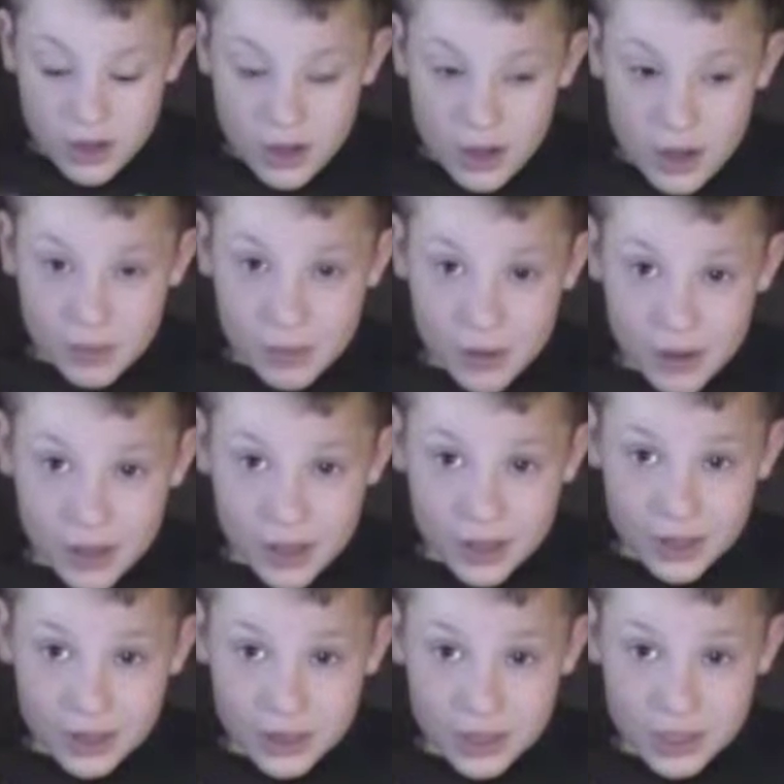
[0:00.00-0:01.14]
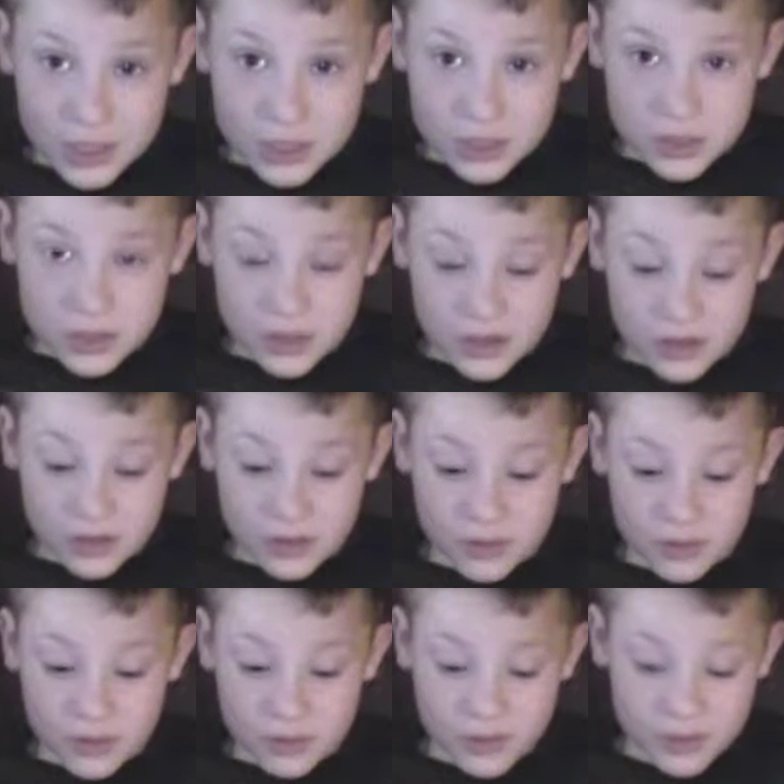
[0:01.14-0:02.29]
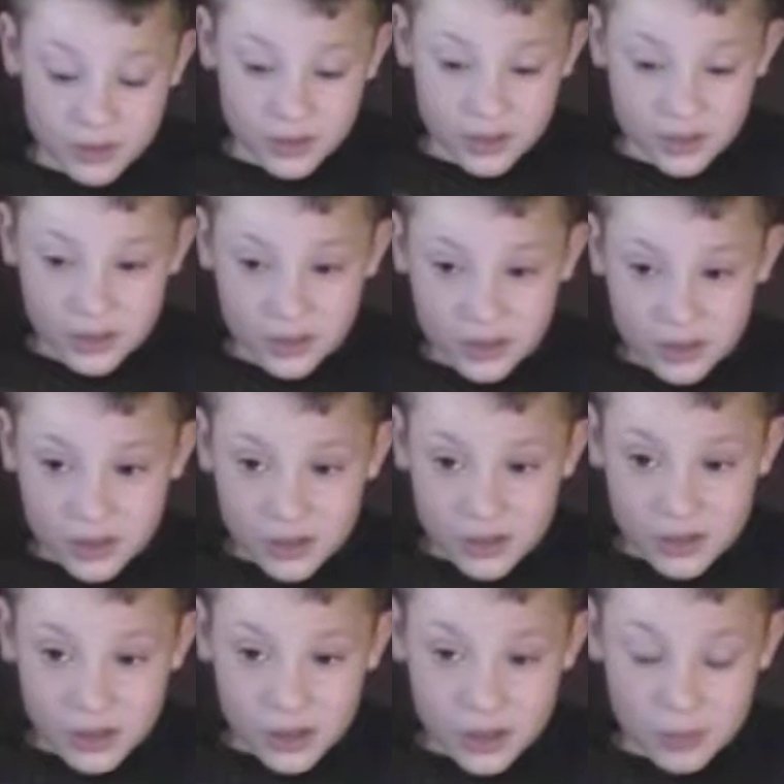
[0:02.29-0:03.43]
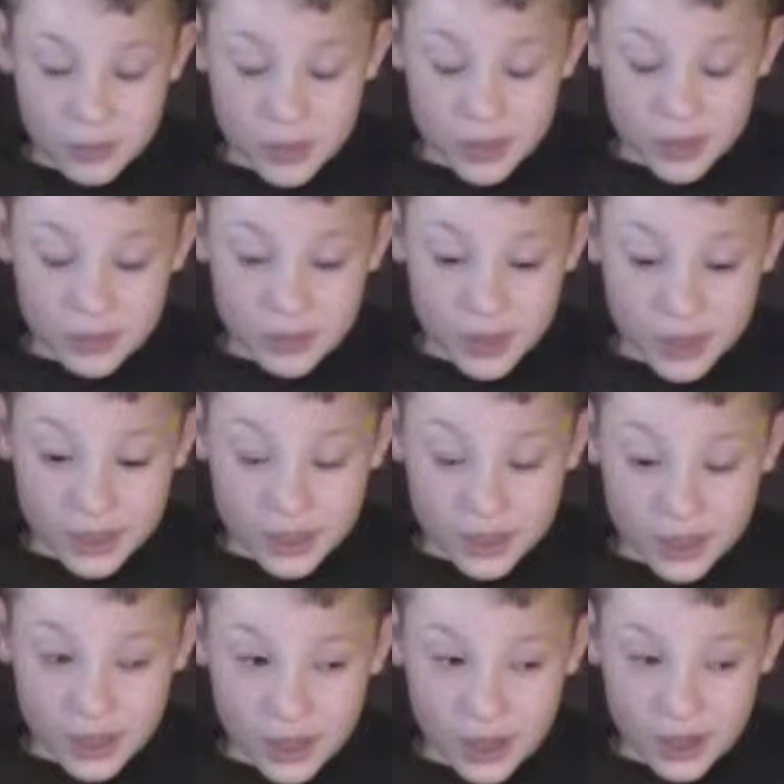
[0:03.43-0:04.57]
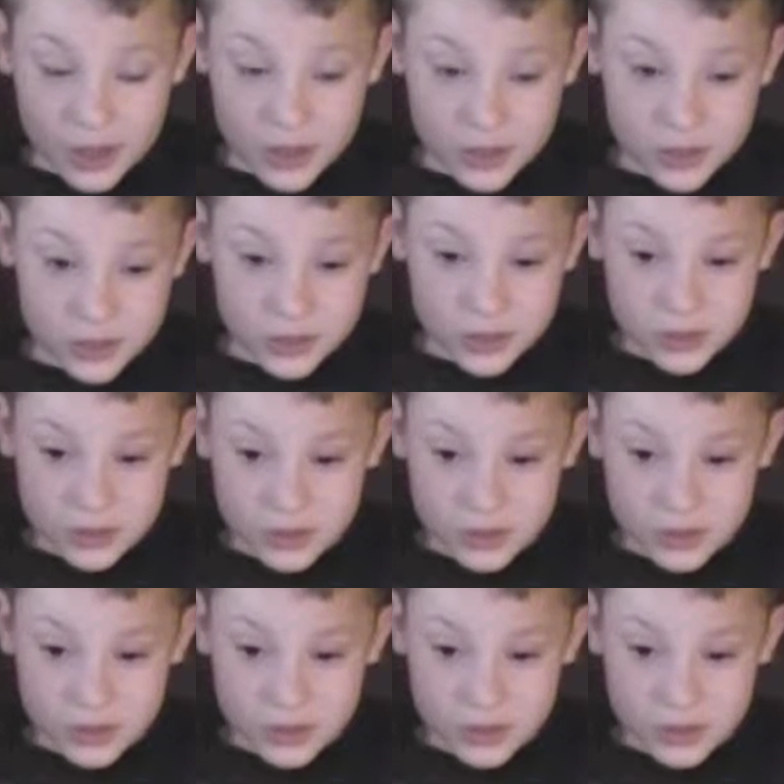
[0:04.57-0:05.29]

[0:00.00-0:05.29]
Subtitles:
I played in the snow. I played my DS.